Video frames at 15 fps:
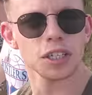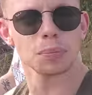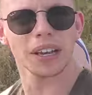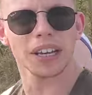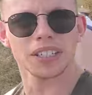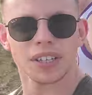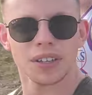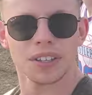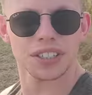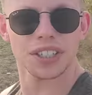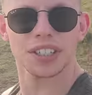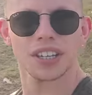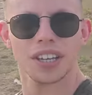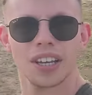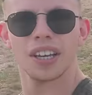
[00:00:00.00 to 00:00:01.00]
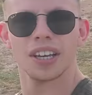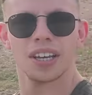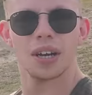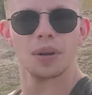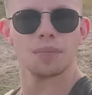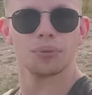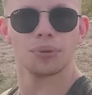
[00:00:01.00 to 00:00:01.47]
this place there, this is
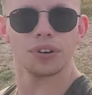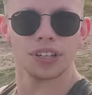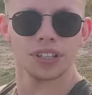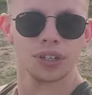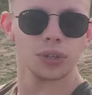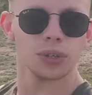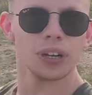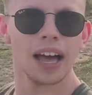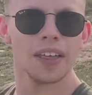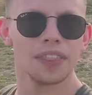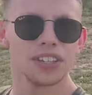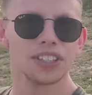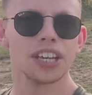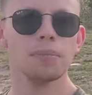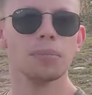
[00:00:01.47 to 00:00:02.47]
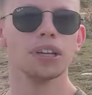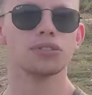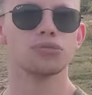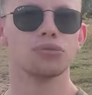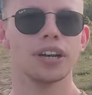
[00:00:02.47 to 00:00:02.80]
insane. Pretty cool. And this gimbal is